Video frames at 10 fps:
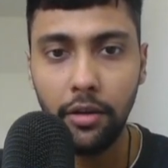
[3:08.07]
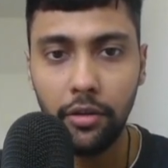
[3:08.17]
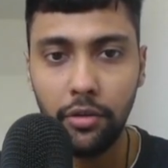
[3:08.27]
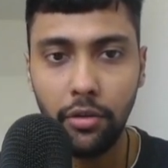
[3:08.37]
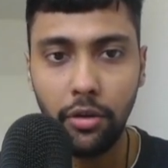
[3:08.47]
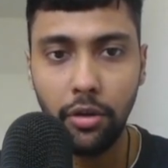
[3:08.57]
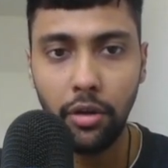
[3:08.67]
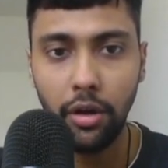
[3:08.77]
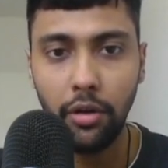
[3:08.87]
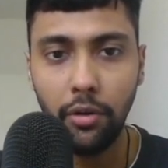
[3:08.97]
So
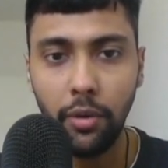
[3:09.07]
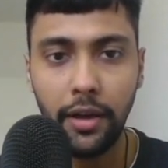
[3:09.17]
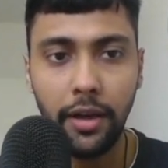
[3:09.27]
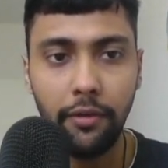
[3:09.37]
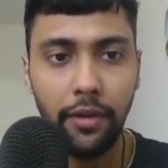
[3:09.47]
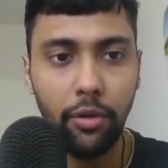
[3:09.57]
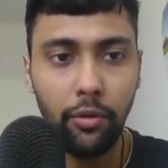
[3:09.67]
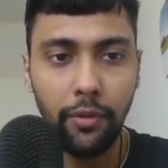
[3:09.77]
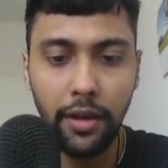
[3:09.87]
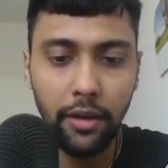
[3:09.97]
what can we do?
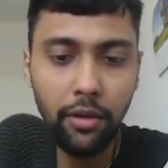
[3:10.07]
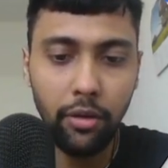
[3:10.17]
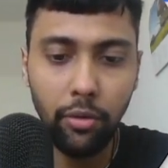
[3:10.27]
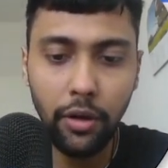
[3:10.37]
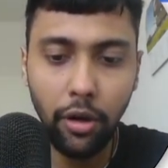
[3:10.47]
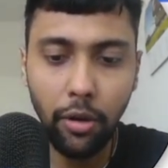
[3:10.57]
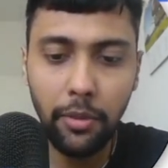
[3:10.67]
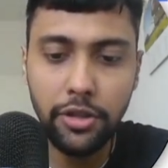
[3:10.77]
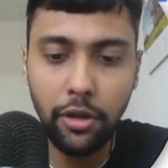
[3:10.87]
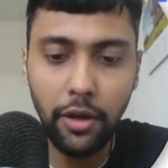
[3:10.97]
We can do a normal
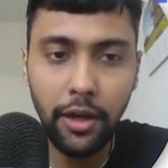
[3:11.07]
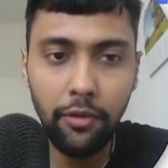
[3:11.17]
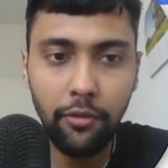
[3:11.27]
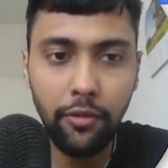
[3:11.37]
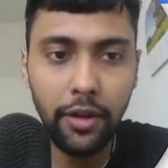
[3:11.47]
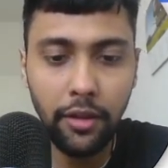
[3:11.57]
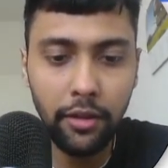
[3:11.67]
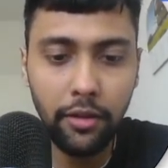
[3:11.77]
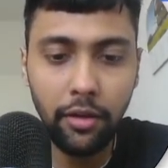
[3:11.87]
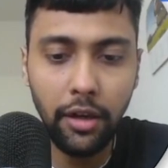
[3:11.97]
join with the
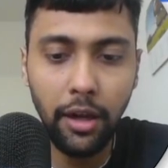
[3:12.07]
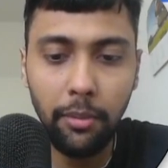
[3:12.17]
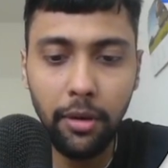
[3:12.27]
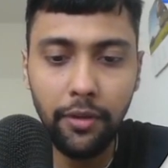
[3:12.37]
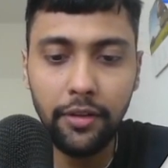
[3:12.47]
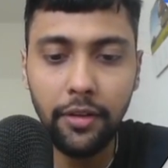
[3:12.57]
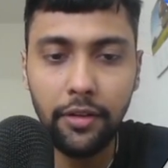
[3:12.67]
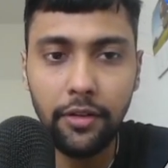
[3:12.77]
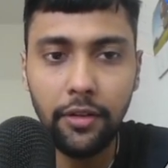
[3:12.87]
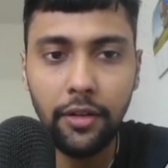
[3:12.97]
third table, which
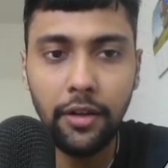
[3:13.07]
is